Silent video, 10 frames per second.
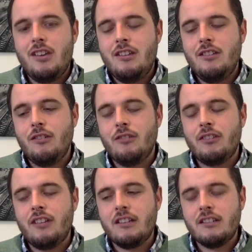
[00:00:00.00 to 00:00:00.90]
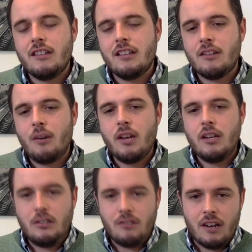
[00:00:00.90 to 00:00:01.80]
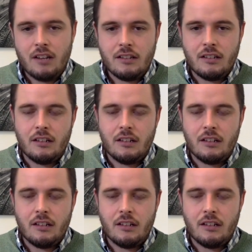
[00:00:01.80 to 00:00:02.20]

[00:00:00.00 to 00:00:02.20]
you know, so that's quite interesting.